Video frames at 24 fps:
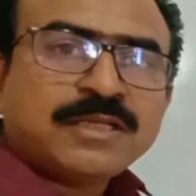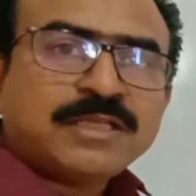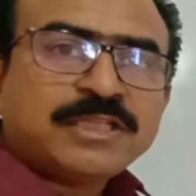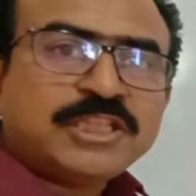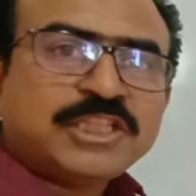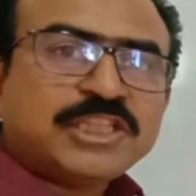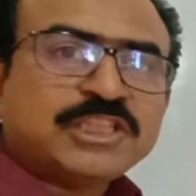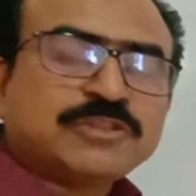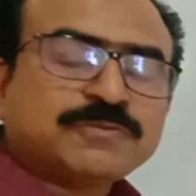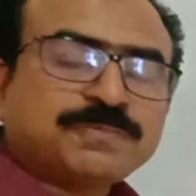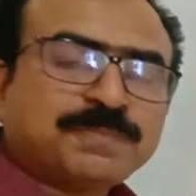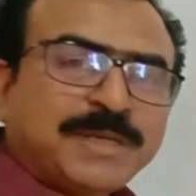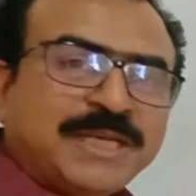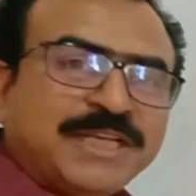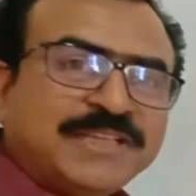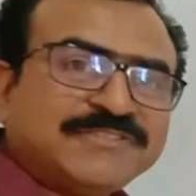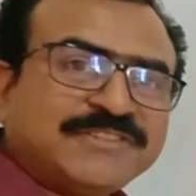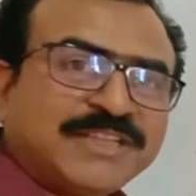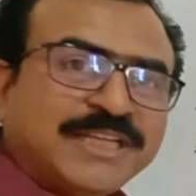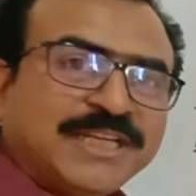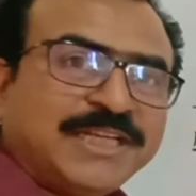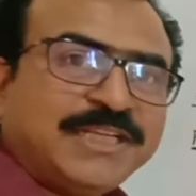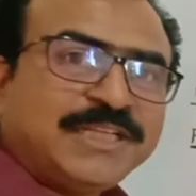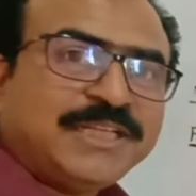is
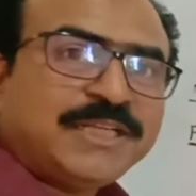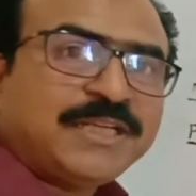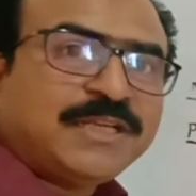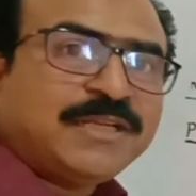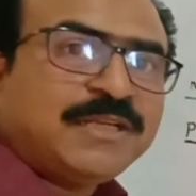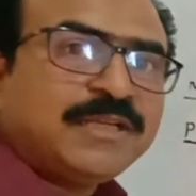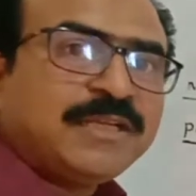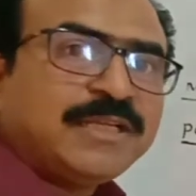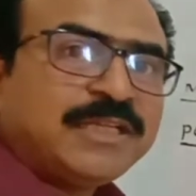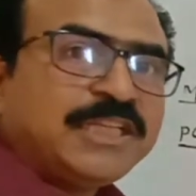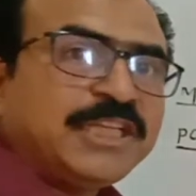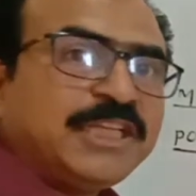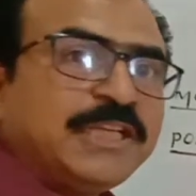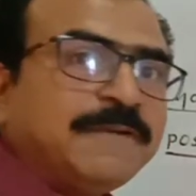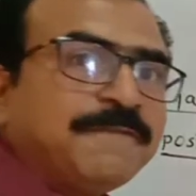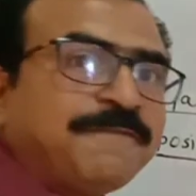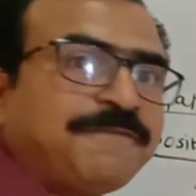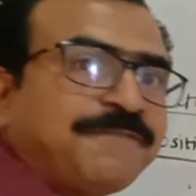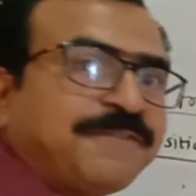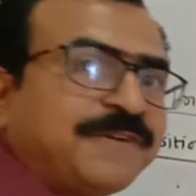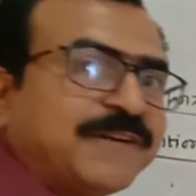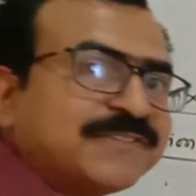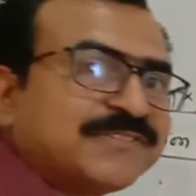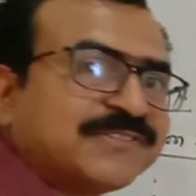present
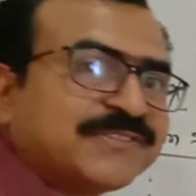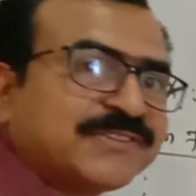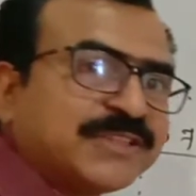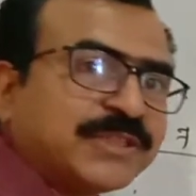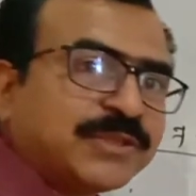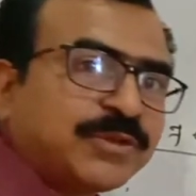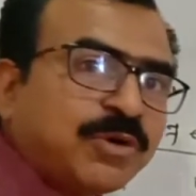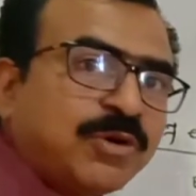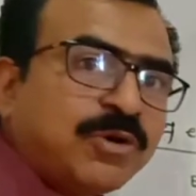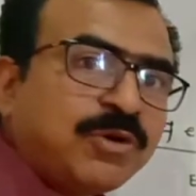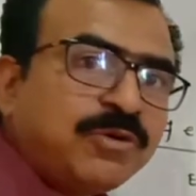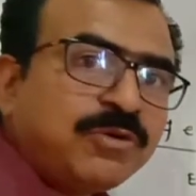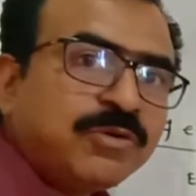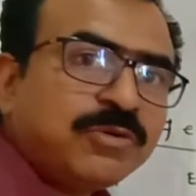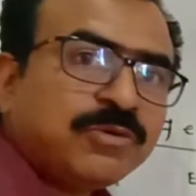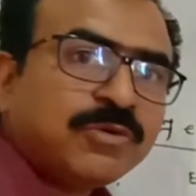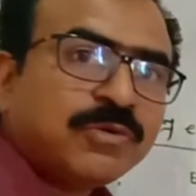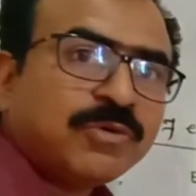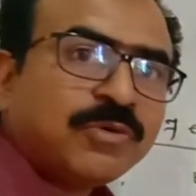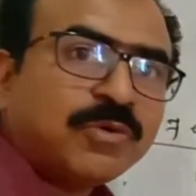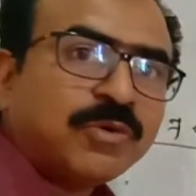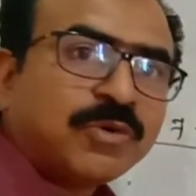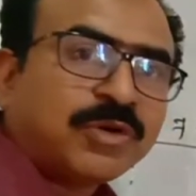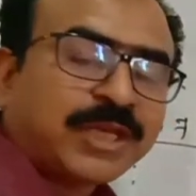in first
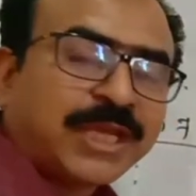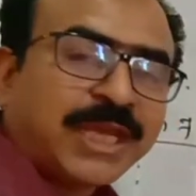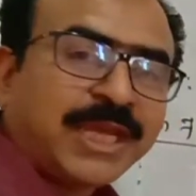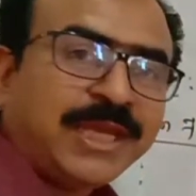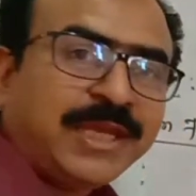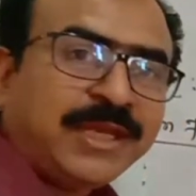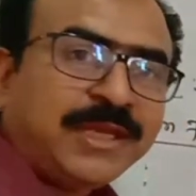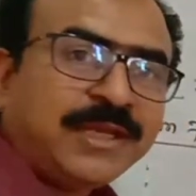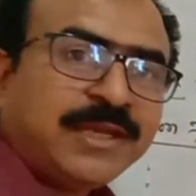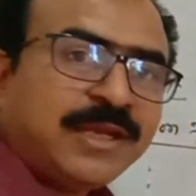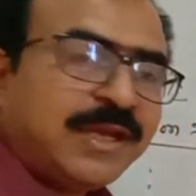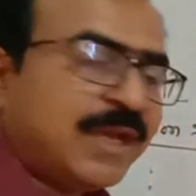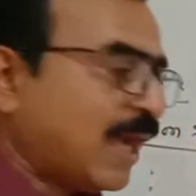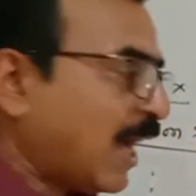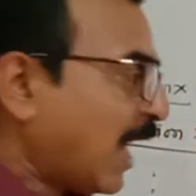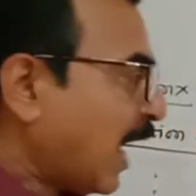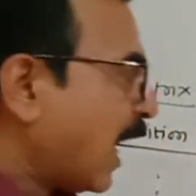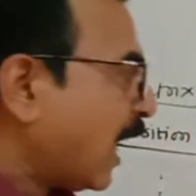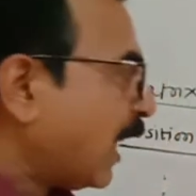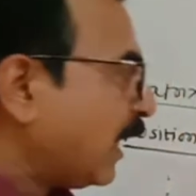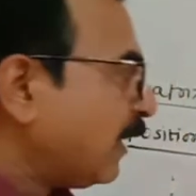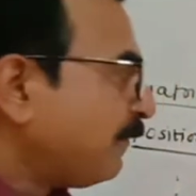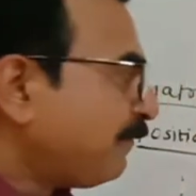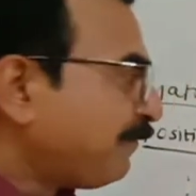row, okay,
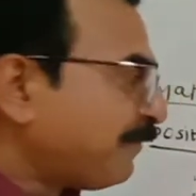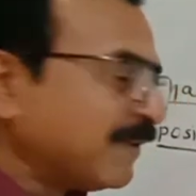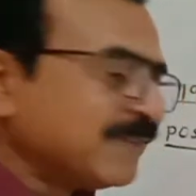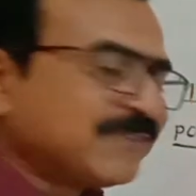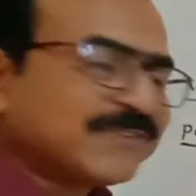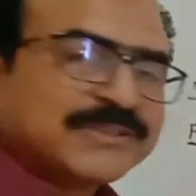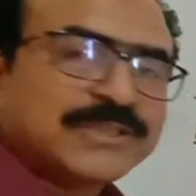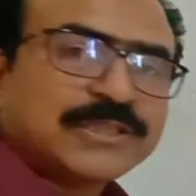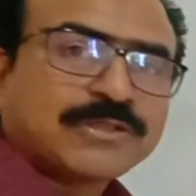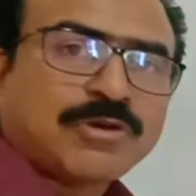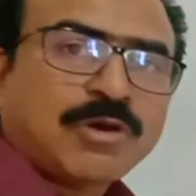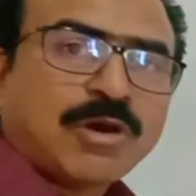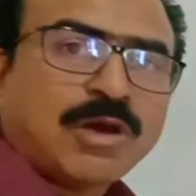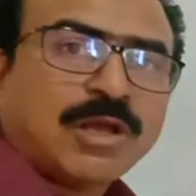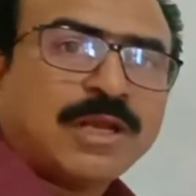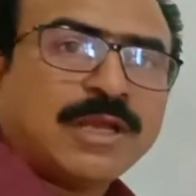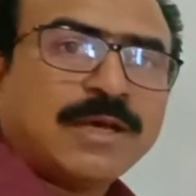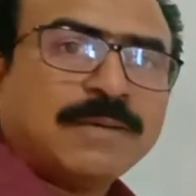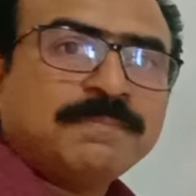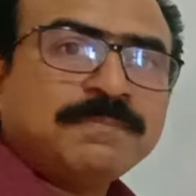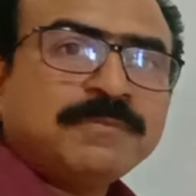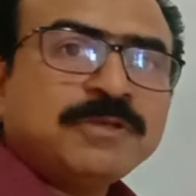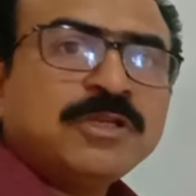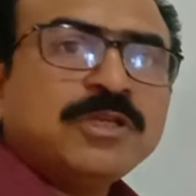and first
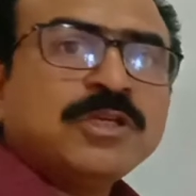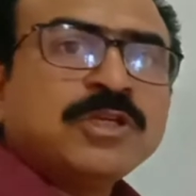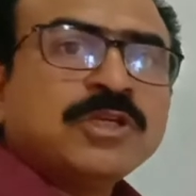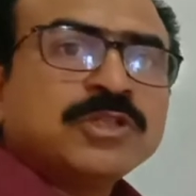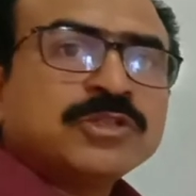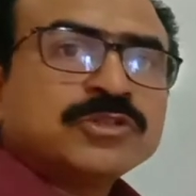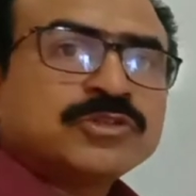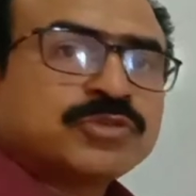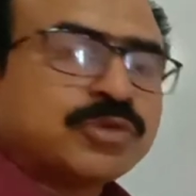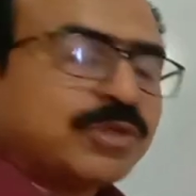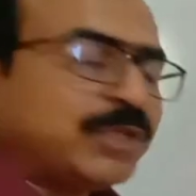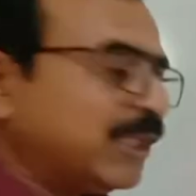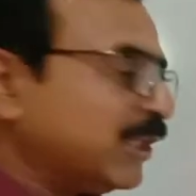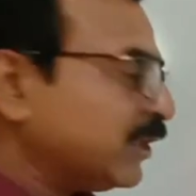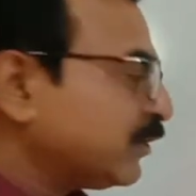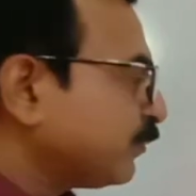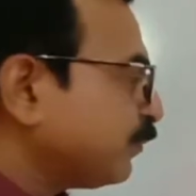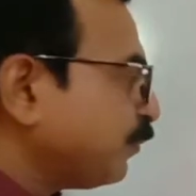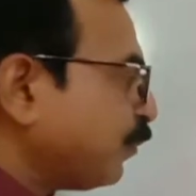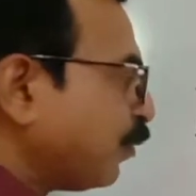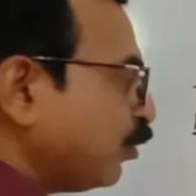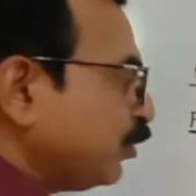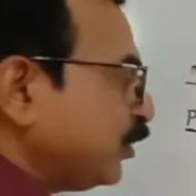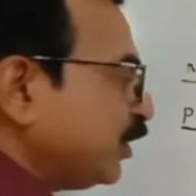column. So
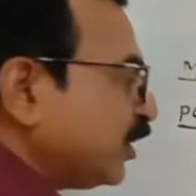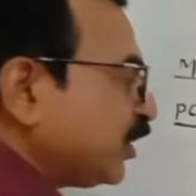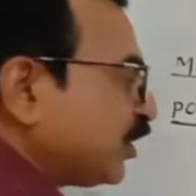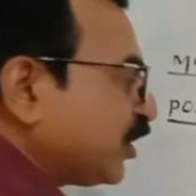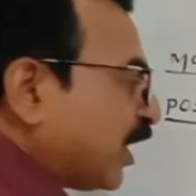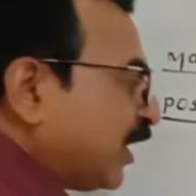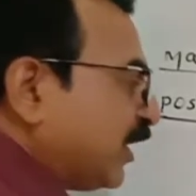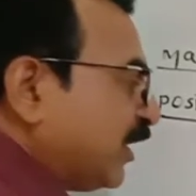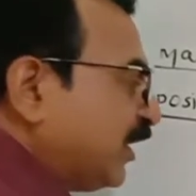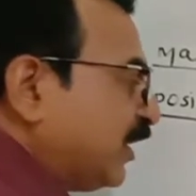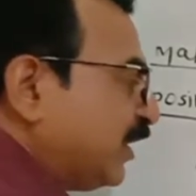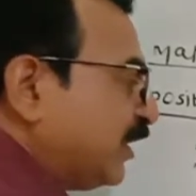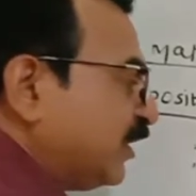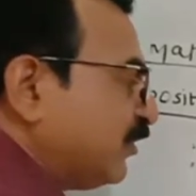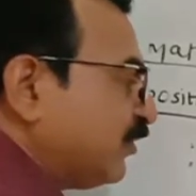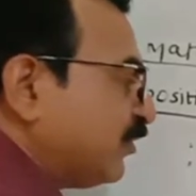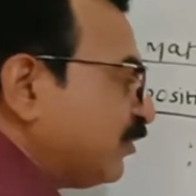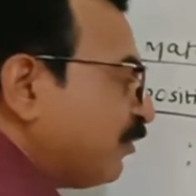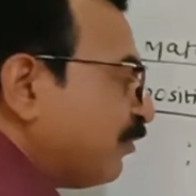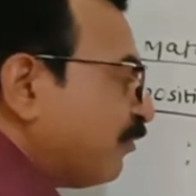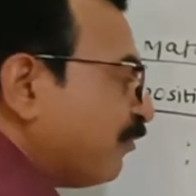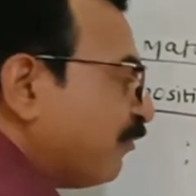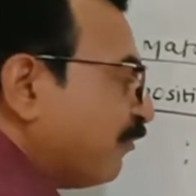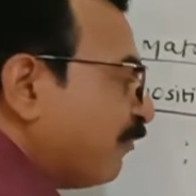its position
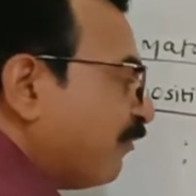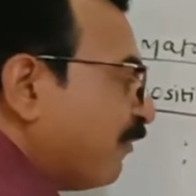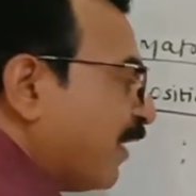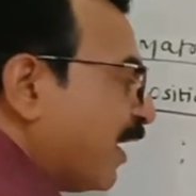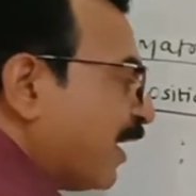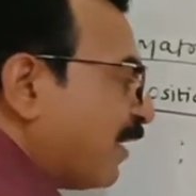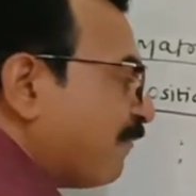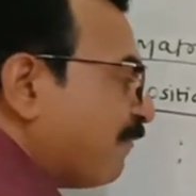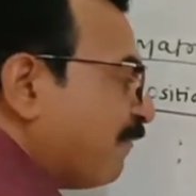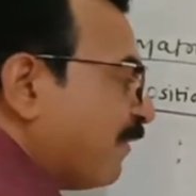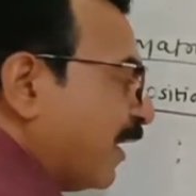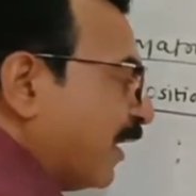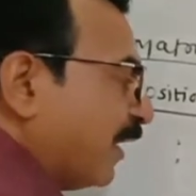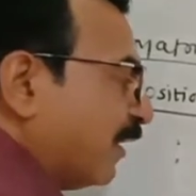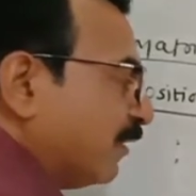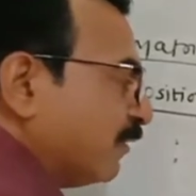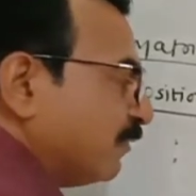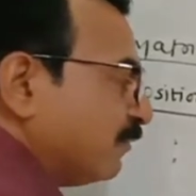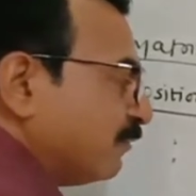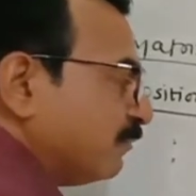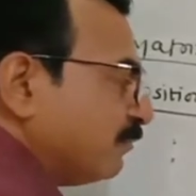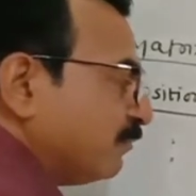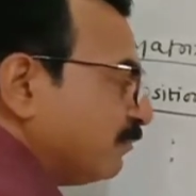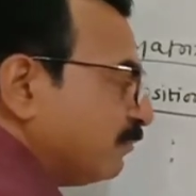is 1,
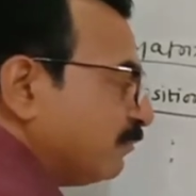1.